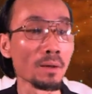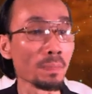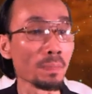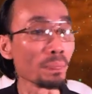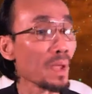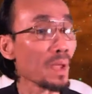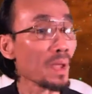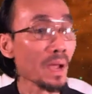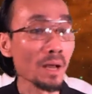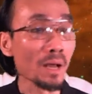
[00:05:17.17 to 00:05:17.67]

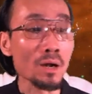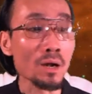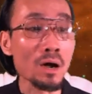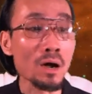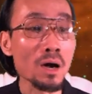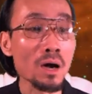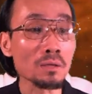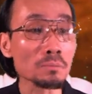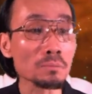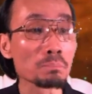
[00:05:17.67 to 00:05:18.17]
they are
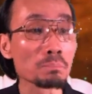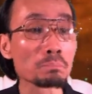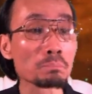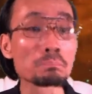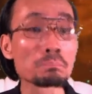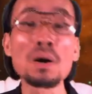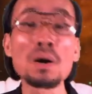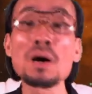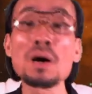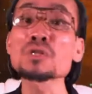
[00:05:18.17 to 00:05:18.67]

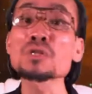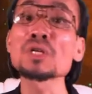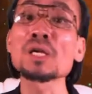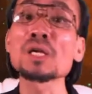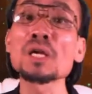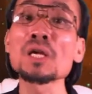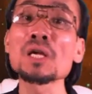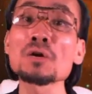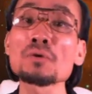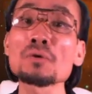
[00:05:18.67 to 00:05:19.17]
not
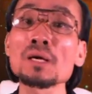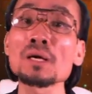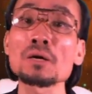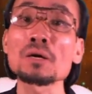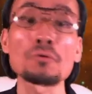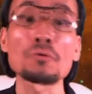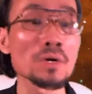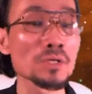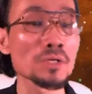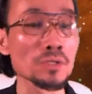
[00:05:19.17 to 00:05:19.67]

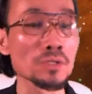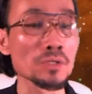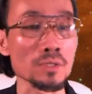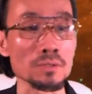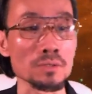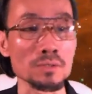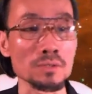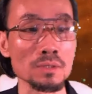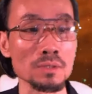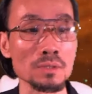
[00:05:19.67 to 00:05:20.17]
persecuting
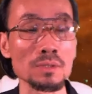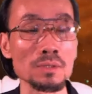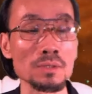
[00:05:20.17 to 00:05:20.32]
Christians.